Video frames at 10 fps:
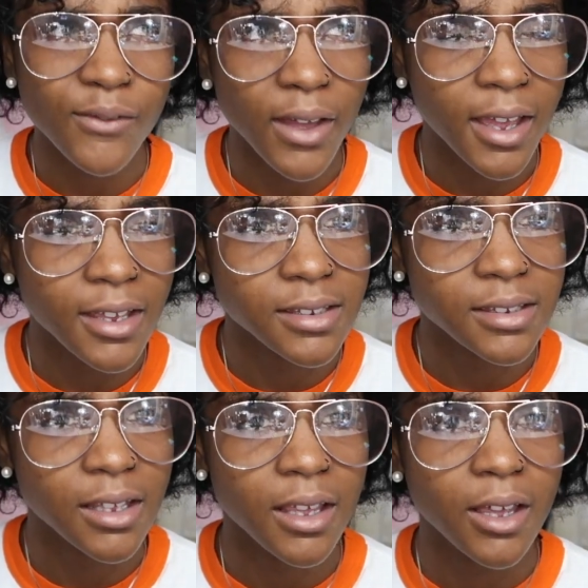fast
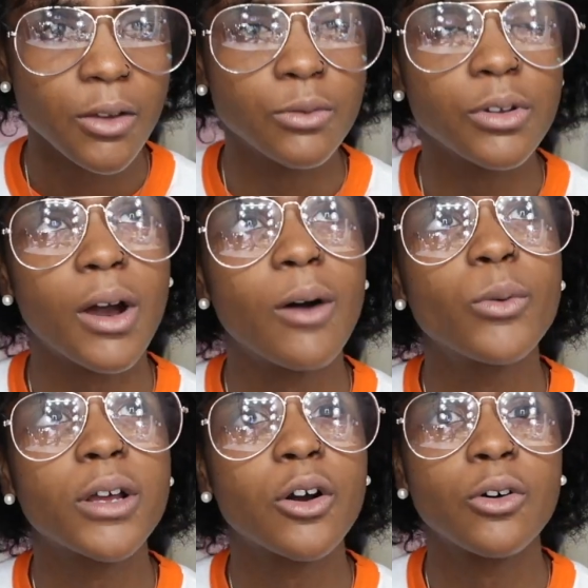no i
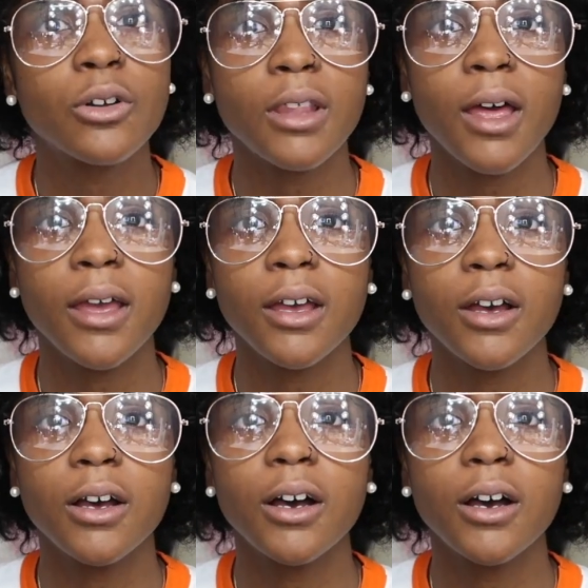went on like